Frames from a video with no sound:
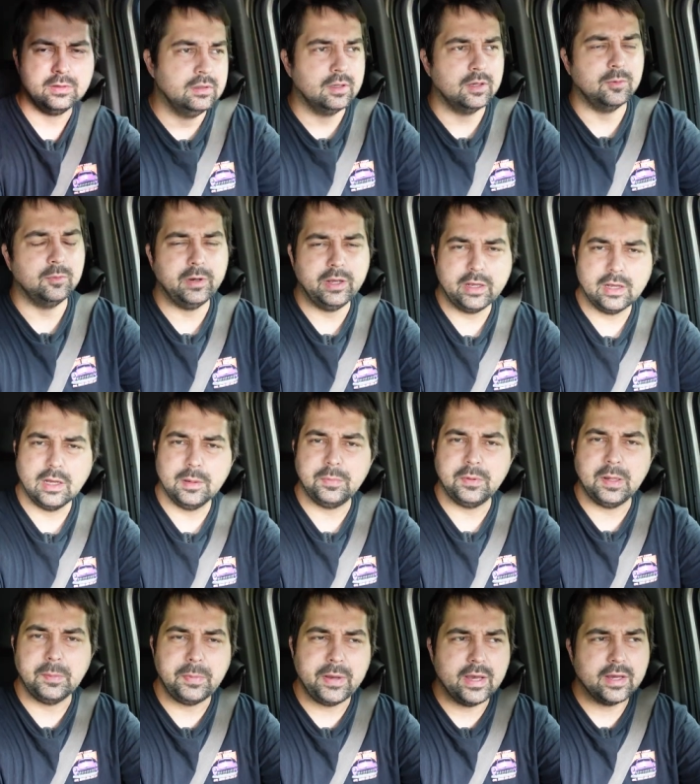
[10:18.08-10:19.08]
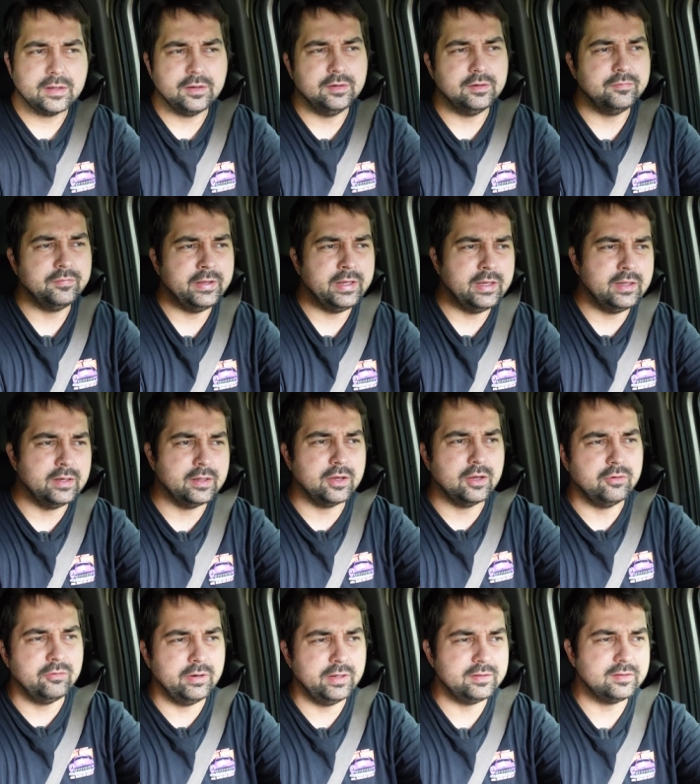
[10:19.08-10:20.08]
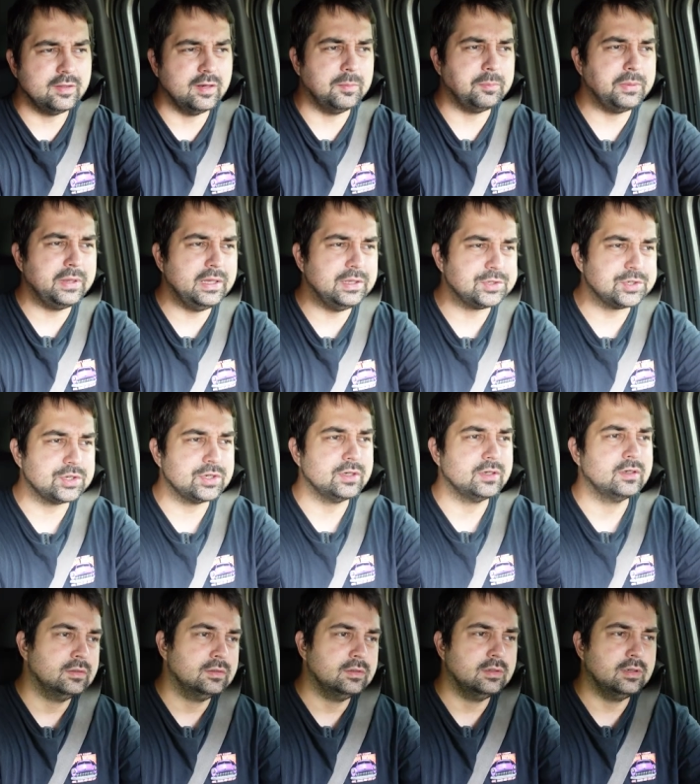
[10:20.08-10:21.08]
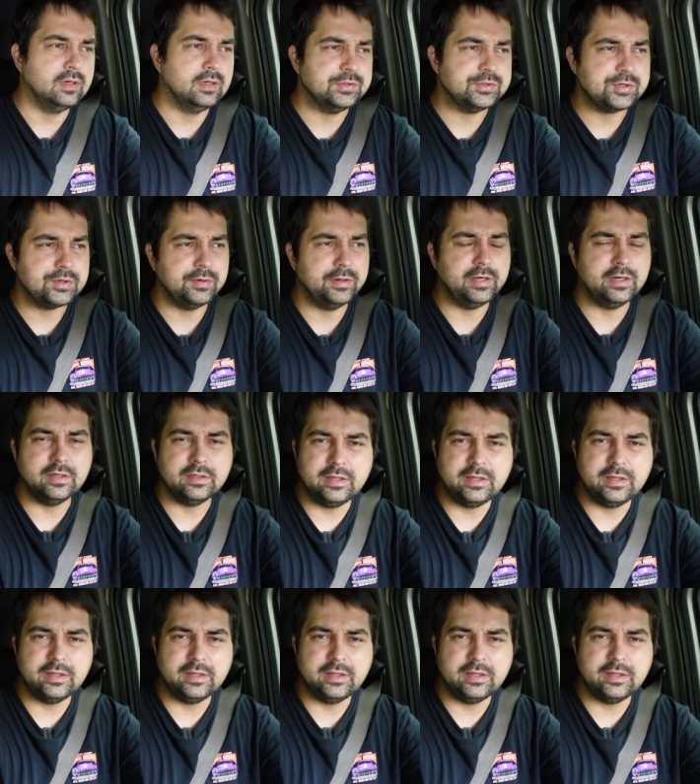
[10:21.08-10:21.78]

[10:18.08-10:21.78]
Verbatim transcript: You can wake up in the back of your van and go right to the beach and enjoy your